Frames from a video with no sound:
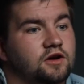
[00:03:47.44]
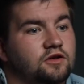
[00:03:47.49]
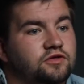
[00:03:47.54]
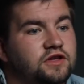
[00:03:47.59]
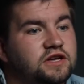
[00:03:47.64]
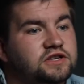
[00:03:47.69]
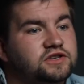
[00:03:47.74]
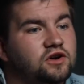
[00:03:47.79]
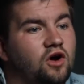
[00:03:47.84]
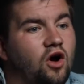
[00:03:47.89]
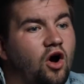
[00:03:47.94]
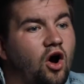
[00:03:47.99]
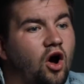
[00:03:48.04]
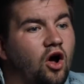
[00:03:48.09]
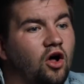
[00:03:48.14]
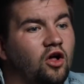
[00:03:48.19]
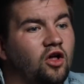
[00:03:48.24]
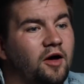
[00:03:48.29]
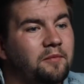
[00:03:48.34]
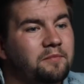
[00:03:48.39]
These are
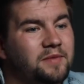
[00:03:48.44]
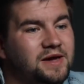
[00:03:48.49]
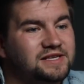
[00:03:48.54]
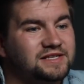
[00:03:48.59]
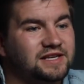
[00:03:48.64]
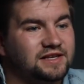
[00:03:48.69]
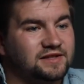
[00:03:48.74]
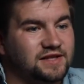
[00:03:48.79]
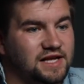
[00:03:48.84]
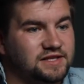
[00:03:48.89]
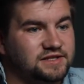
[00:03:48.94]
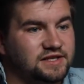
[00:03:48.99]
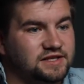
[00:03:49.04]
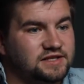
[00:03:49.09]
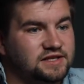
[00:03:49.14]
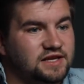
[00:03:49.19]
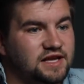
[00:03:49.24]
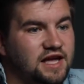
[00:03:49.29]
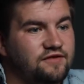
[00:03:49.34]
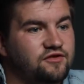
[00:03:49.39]
all amazing
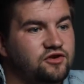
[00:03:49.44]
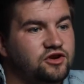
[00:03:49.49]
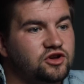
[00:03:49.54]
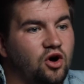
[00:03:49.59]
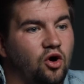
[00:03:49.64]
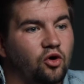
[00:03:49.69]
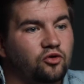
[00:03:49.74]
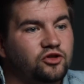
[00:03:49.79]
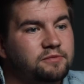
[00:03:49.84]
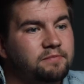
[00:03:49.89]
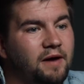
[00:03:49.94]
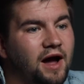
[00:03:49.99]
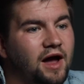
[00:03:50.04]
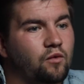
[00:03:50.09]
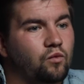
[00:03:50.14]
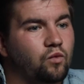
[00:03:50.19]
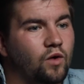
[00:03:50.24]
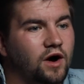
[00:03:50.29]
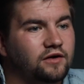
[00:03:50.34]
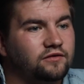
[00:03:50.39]
lenses. If you could only buy
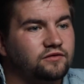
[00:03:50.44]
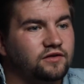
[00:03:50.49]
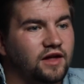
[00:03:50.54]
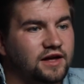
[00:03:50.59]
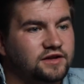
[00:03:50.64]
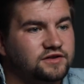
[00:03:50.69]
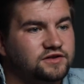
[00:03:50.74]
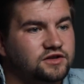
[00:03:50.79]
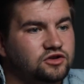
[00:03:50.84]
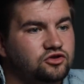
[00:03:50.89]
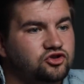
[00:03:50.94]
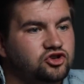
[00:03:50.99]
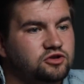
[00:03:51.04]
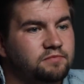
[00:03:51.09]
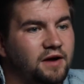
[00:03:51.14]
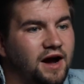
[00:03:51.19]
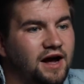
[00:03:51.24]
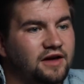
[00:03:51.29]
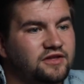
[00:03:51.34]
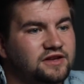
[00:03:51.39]
one lens, you should
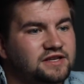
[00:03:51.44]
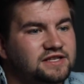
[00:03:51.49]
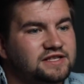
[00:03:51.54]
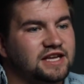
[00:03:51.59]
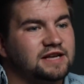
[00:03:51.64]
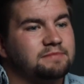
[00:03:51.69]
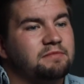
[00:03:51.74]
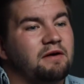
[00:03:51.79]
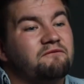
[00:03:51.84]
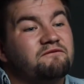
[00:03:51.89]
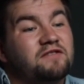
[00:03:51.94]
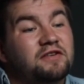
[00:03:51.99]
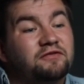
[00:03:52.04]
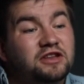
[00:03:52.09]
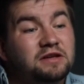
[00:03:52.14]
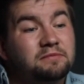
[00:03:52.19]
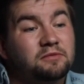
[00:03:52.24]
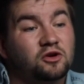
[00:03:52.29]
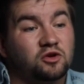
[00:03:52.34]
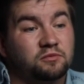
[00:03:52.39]
buy the Sigma
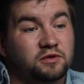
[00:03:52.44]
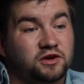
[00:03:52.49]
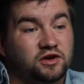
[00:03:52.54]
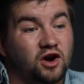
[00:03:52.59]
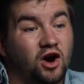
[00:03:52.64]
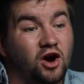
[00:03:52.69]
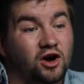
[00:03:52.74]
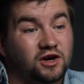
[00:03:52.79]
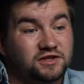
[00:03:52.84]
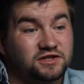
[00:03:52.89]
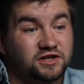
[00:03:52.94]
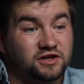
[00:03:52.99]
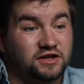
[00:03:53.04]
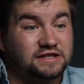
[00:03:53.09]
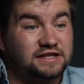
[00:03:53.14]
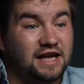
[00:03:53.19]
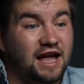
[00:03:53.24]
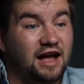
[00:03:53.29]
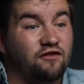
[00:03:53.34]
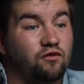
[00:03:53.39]
50mm Art
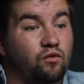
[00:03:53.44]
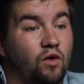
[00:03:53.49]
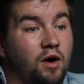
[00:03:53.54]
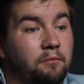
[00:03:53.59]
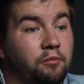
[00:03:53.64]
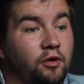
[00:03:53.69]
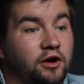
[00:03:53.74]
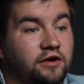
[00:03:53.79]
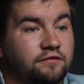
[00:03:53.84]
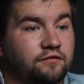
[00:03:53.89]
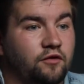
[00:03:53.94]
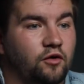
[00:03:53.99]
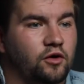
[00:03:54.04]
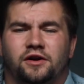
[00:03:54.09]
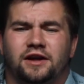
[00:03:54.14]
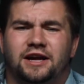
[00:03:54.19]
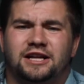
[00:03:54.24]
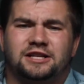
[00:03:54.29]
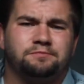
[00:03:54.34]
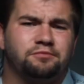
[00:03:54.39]
Series f1.4.
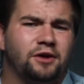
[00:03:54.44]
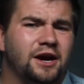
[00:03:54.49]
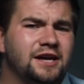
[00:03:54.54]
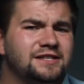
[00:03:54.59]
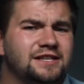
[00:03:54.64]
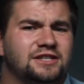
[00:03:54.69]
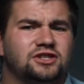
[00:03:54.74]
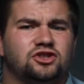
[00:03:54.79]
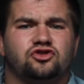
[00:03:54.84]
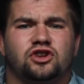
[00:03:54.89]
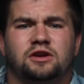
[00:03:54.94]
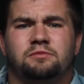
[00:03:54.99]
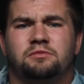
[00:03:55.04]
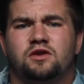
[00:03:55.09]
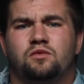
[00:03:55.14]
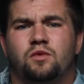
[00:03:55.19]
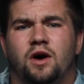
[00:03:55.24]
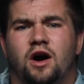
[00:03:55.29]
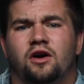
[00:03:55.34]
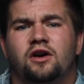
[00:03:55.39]
It's priced extremely
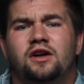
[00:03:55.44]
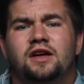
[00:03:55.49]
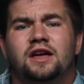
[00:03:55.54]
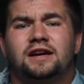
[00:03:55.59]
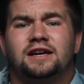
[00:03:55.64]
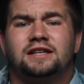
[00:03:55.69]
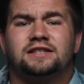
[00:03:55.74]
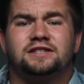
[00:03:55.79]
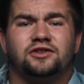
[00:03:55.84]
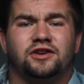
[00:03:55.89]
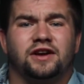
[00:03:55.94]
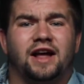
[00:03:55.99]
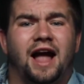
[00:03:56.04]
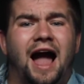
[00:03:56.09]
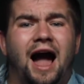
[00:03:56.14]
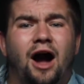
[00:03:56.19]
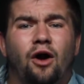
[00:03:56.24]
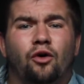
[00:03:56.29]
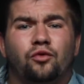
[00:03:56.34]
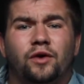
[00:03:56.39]
well considering
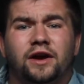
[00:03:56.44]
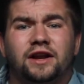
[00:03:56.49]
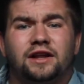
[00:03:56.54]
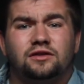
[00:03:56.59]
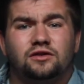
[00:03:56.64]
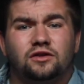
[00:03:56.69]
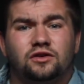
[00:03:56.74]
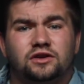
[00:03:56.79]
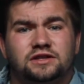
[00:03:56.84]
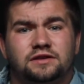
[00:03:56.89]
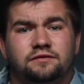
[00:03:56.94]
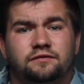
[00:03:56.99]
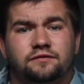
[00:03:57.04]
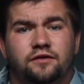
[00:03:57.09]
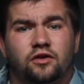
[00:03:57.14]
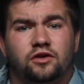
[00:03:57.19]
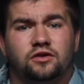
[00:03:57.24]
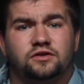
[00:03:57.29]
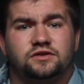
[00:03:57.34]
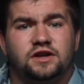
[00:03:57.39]
how great it looks in
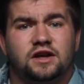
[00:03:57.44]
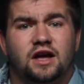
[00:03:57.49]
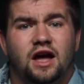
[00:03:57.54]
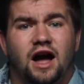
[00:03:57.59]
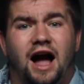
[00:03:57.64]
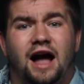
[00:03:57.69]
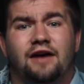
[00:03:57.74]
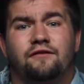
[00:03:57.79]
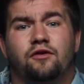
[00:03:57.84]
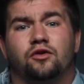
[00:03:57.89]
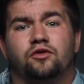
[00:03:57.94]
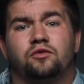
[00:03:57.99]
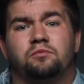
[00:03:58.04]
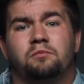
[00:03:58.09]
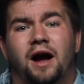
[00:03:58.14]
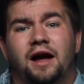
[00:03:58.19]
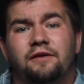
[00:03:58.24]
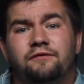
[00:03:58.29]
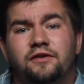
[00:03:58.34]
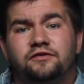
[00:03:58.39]
photos. I've owned
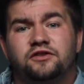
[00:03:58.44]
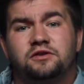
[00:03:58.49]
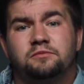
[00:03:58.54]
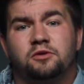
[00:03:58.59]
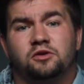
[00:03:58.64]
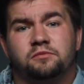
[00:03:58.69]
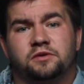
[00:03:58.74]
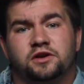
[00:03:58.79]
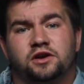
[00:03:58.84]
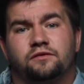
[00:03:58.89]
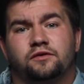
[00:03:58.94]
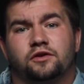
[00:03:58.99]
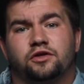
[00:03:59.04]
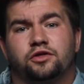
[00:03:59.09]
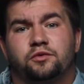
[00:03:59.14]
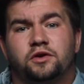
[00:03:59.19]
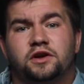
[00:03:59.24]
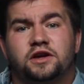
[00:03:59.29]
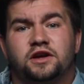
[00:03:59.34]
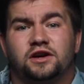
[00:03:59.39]
my 50mm for
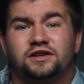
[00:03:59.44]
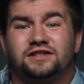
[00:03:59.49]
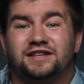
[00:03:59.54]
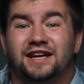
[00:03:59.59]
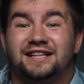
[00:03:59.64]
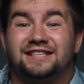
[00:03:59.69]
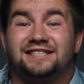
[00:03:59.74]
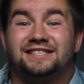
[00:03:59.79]
3 years and